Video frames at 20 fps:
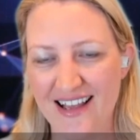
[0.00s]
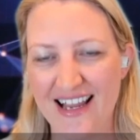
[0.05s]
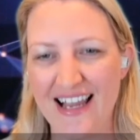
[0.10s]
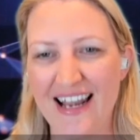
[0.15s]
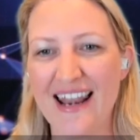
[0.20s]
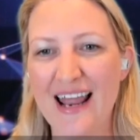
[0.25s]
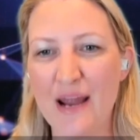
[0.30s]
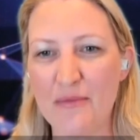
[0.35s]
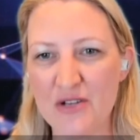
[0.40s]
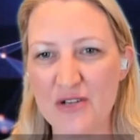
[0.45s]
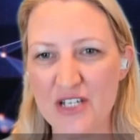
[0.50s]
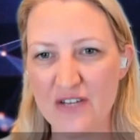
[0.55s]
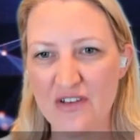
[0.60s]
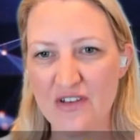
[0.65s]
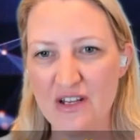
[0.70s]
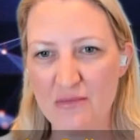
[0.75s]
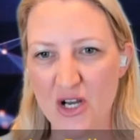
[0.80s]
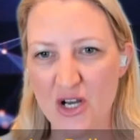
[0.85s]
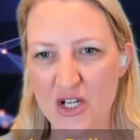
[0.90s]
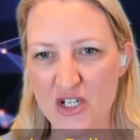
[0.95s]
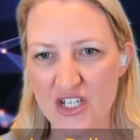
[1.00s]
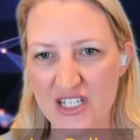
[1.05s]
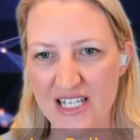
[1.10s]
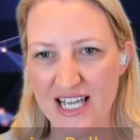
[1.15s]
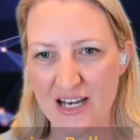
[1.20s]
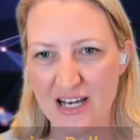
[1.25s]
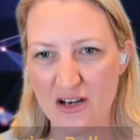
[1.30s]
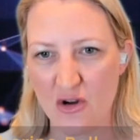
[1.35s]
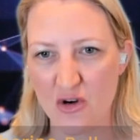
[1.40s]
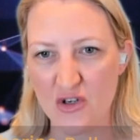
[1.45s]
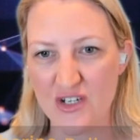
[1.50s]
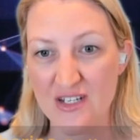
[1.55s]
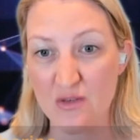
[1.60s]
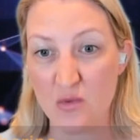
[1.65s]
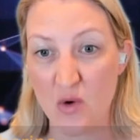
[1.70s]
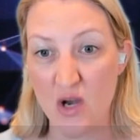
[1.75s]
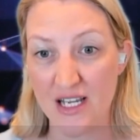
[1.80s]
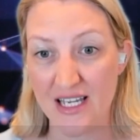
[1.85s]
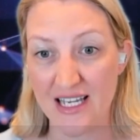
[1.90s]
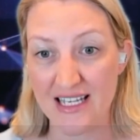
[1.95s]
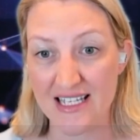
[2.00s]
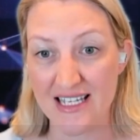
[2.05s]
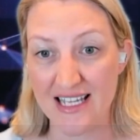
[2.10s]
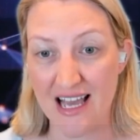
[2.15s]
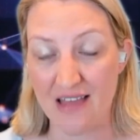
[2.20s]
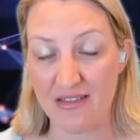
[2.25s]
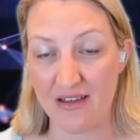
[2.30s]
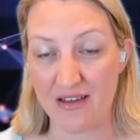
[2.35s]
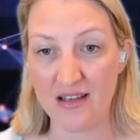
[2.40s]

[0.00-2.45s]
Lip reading: collaborative and emerging technologies working together.